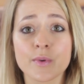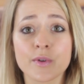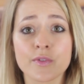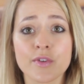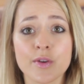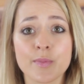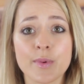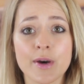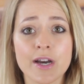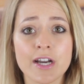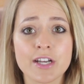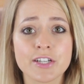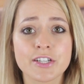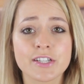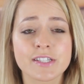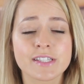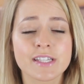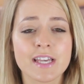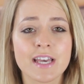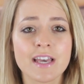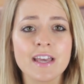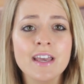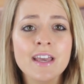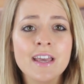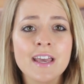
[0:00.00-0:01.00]
would repurchase
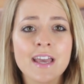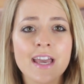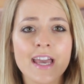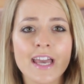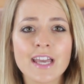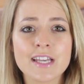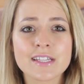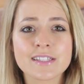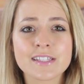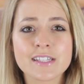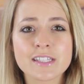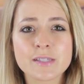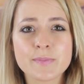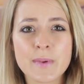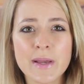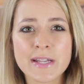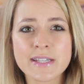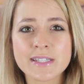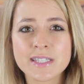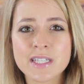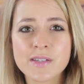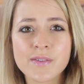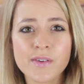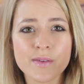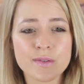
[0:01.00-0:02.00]
it. It's
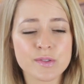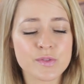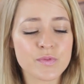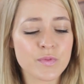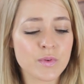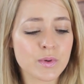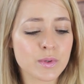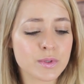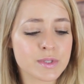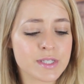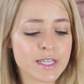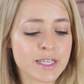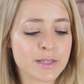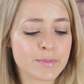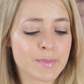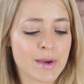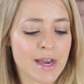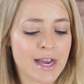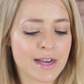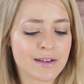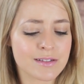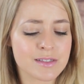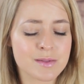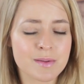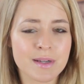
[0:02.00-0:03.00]
expensive. It was £14,
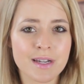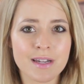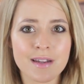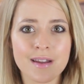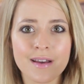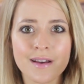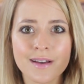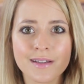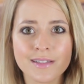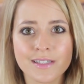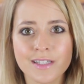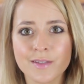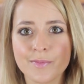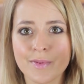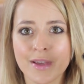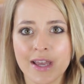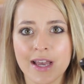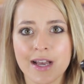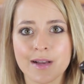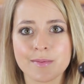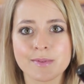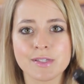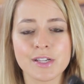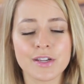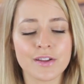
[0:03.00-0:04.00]
but it lasted me
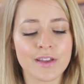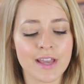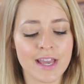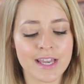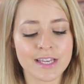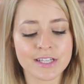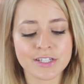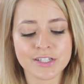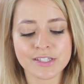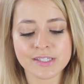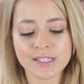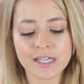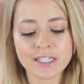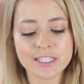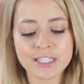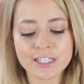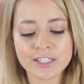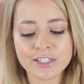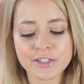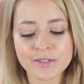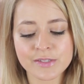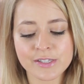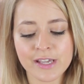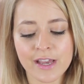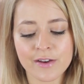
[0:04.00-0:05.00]
absolutely ages. I
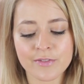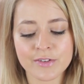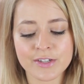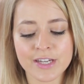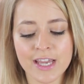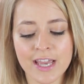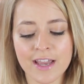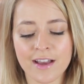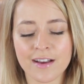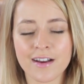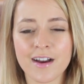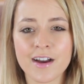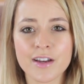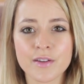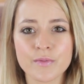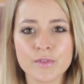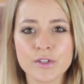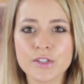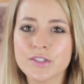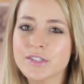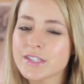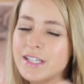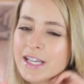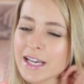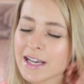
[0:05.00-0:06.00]
didn't use it every day. I kind of
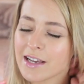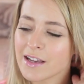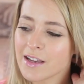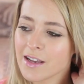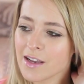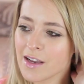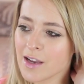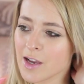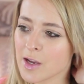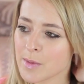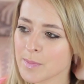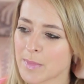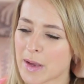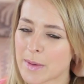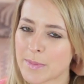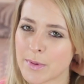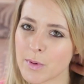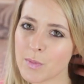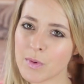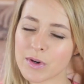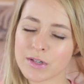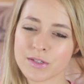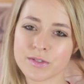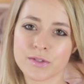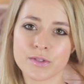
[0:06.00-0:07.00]
used it maybe
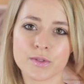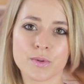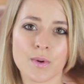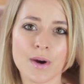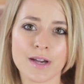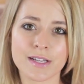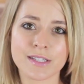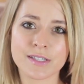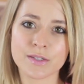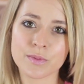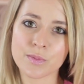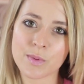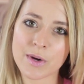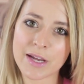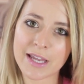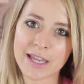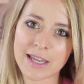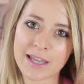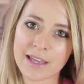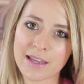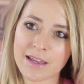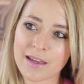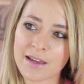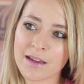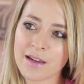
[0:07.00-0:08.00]
once or twice a
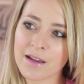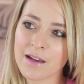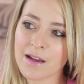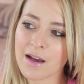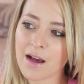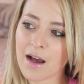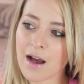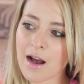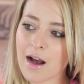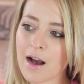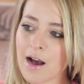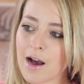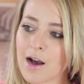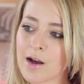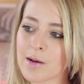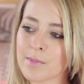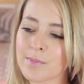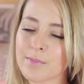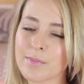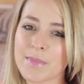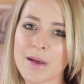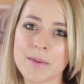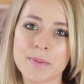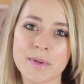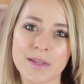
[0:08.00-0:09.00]
week,
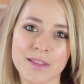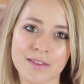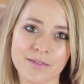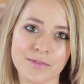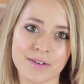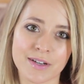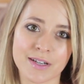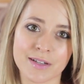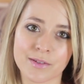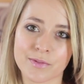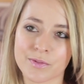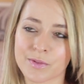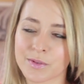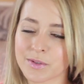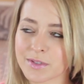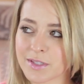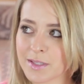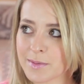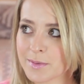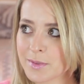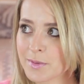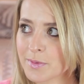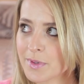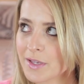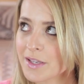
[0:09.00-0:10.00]
maybe 3 or 4
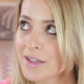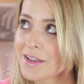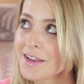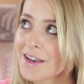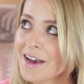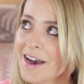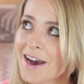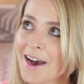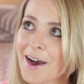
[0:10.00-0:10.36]
times a week,